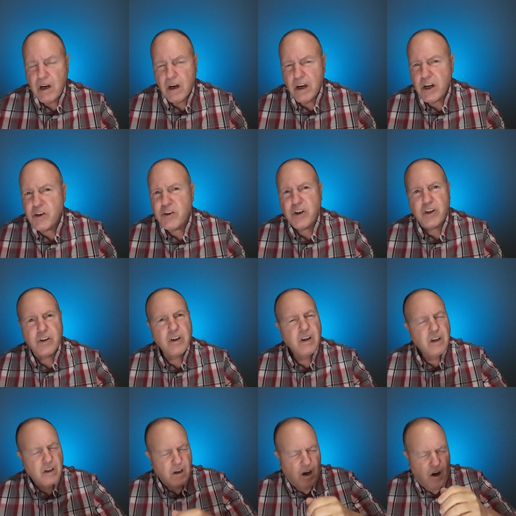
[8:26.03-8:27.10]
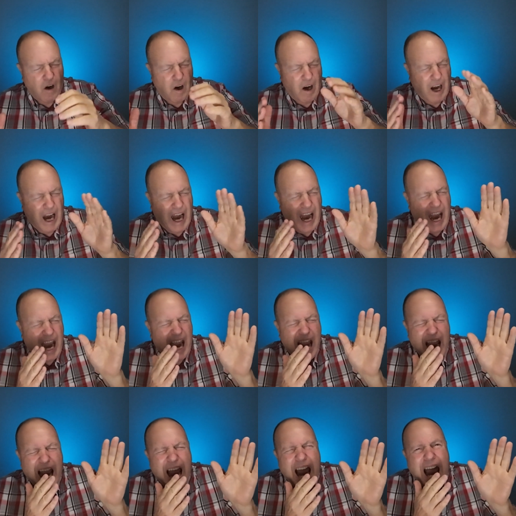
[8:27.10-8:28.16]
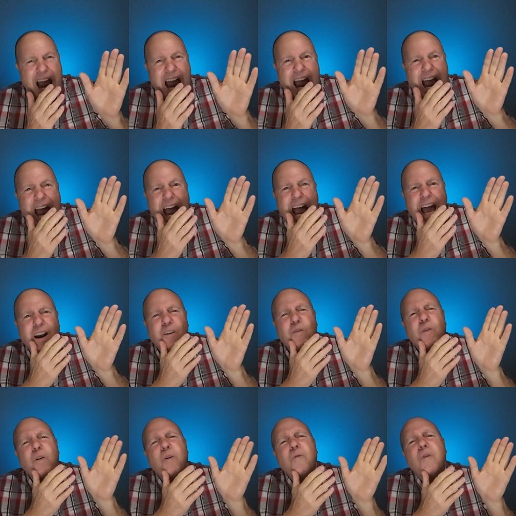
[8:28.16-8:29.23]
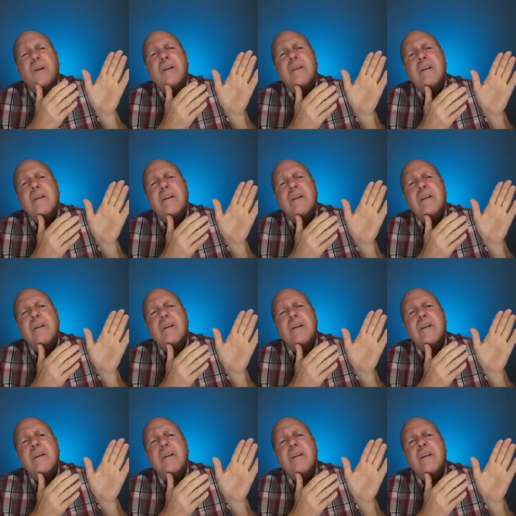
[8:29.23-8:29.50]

Let's just slide on over